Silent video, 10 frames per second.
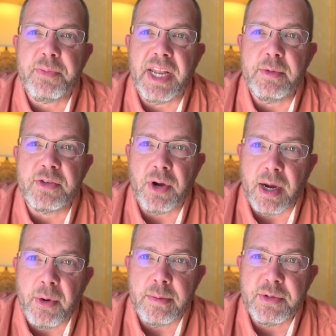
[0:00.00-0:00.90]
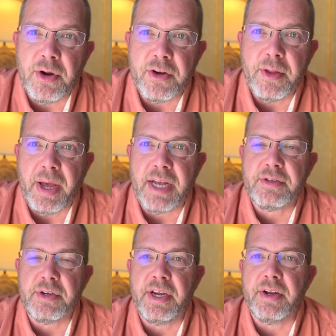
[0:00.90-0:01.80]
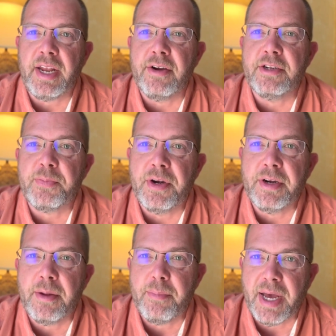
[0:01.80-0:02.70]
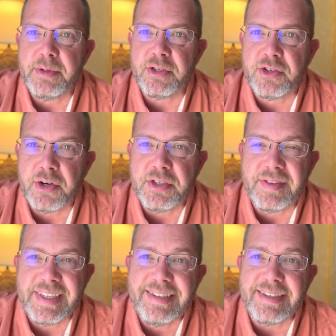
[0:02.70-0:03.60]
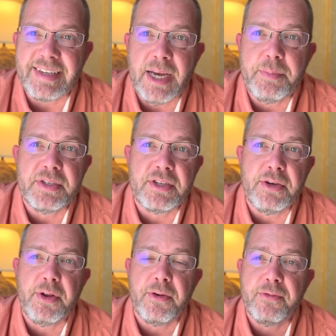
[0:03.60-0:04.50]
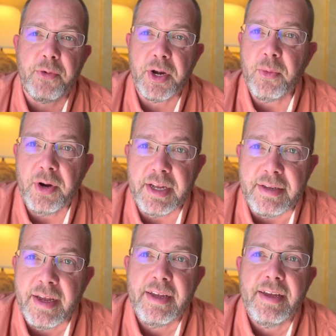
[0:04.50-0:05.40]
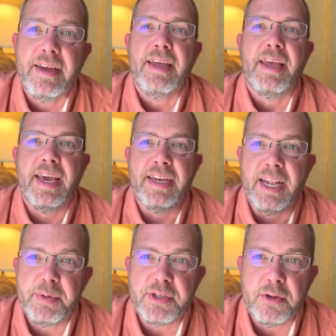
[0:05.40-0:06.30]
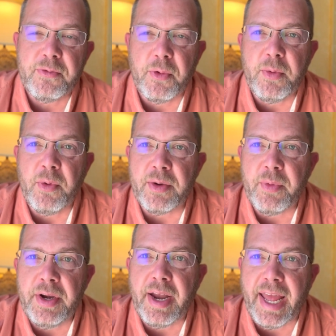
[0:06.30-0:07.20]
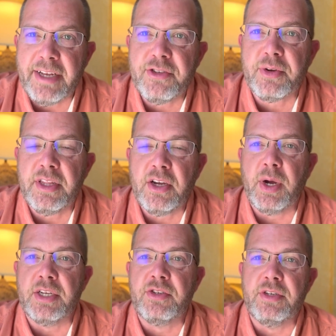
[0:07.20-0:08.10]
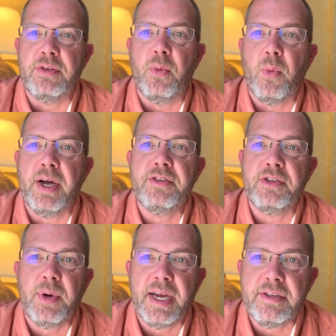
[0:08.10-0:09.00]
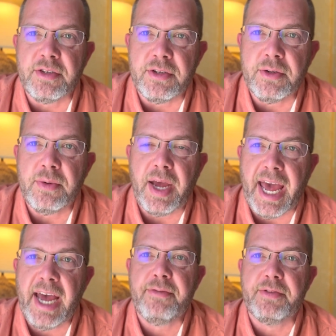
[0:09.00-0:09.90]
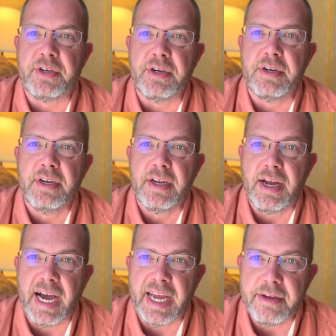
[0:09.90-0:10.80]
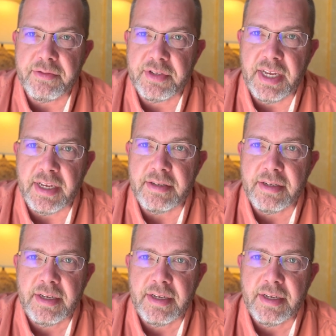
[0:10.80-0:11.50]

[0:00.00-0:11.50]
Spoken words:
My name is Rob Armstrong, the pastor here at Harrisburg Baptist Church. This is episode 41. And in episode 41, we are answering the question, what do I do after I have sinned?